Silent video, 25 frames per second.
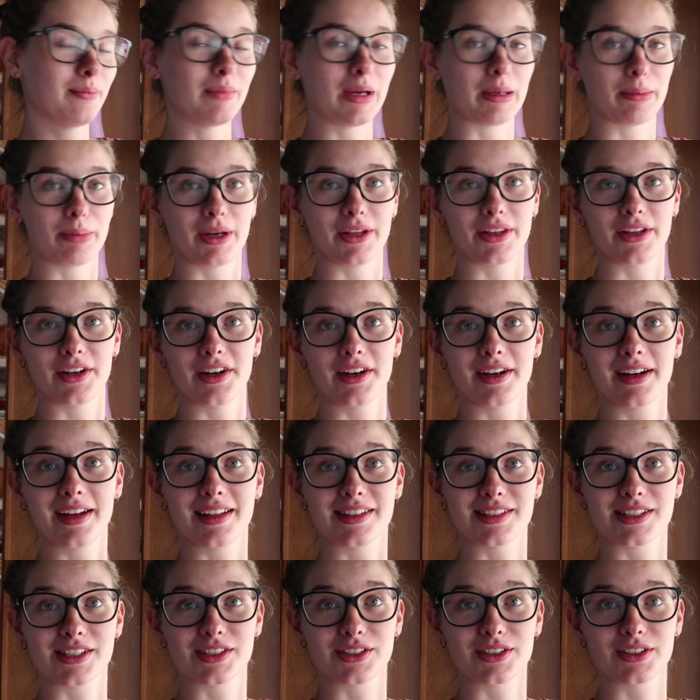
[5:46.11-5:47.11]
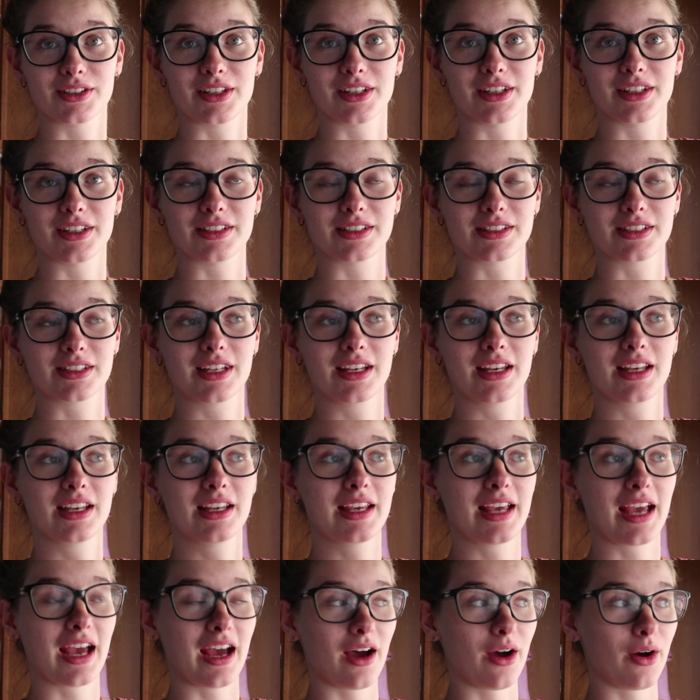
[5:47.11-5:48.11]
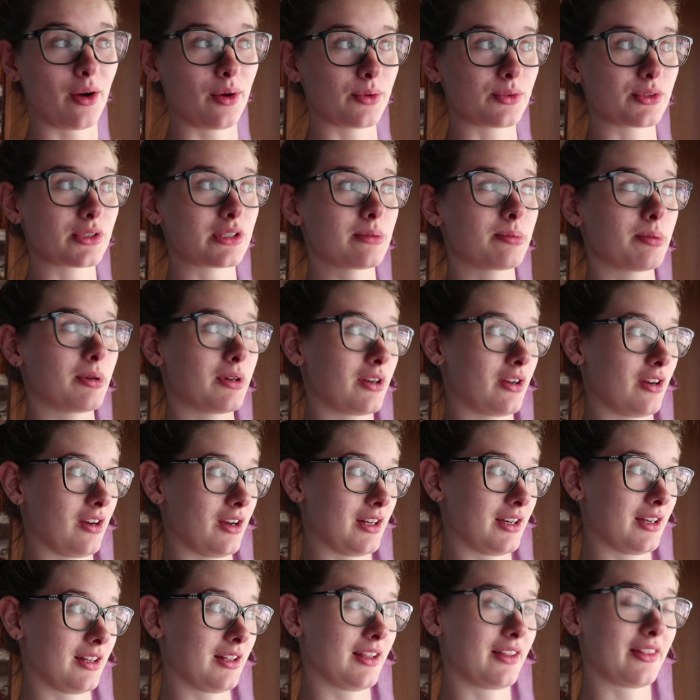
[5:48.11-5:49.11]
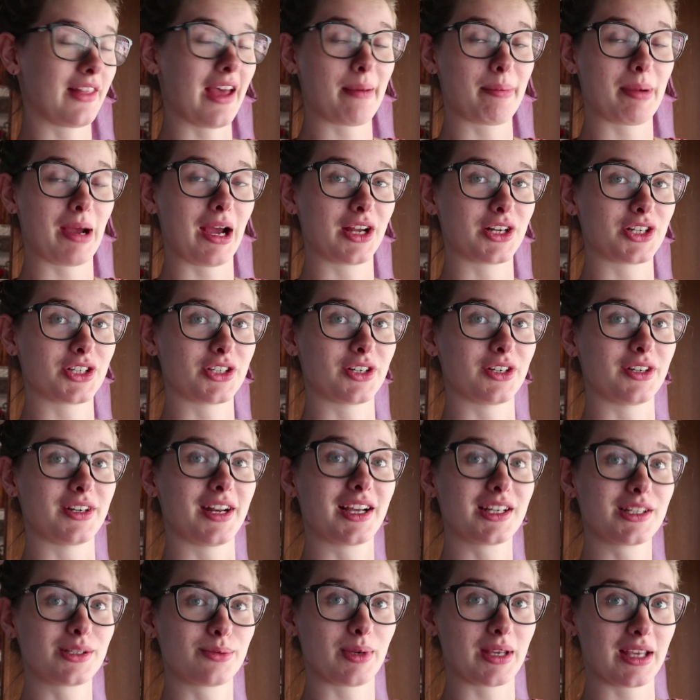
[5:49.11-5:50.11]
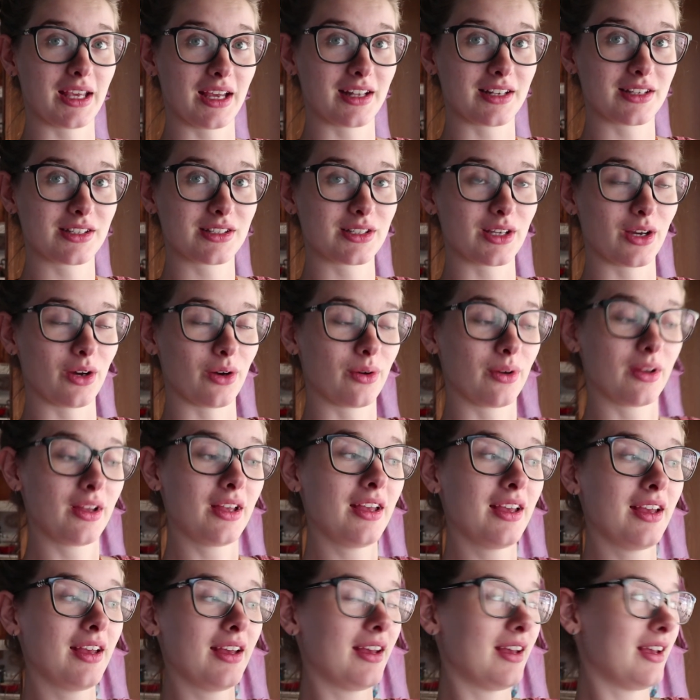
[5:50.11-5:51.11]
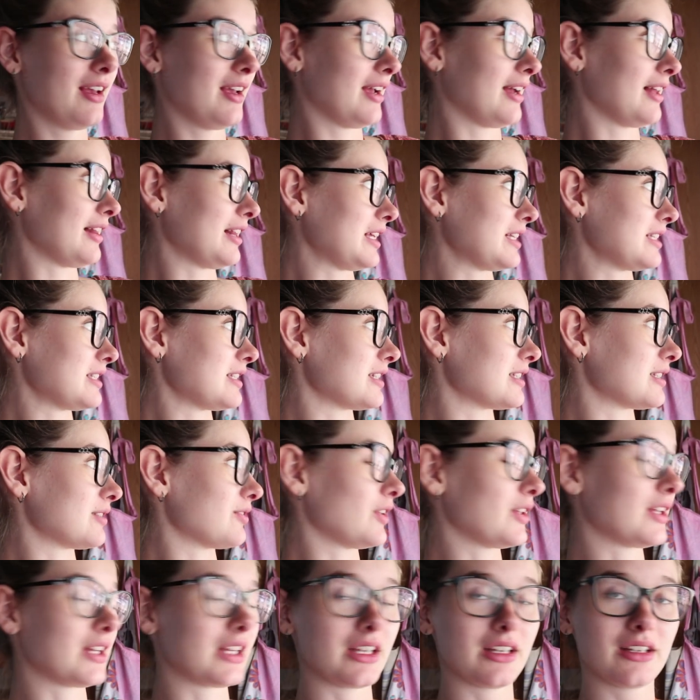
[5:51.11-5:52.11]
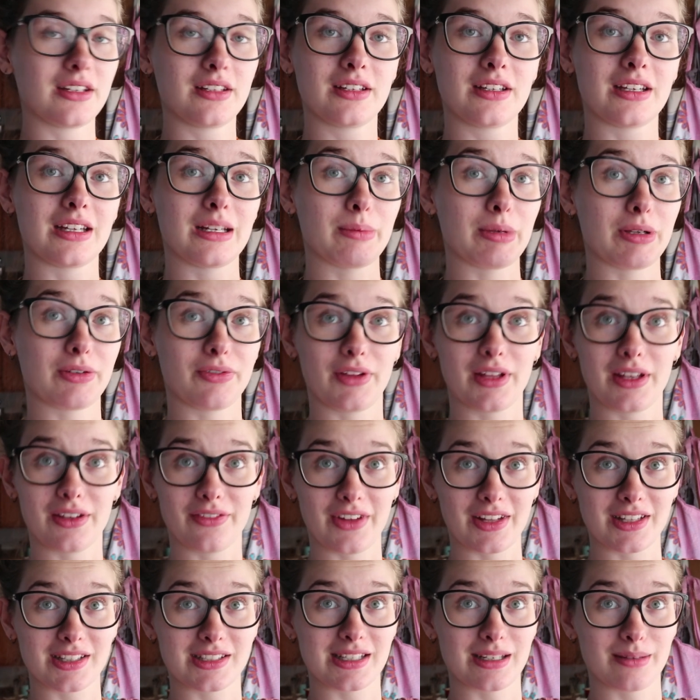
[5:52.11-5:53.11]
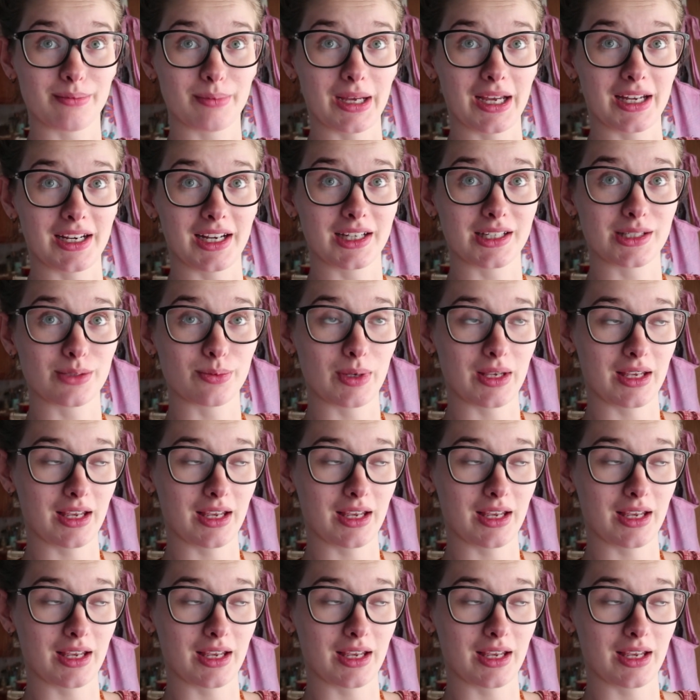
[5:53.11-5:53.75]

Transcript: my brother and sister-in-law's cows to put on that pasture next weekend. So at least it's fully gonna be fully fenced in by next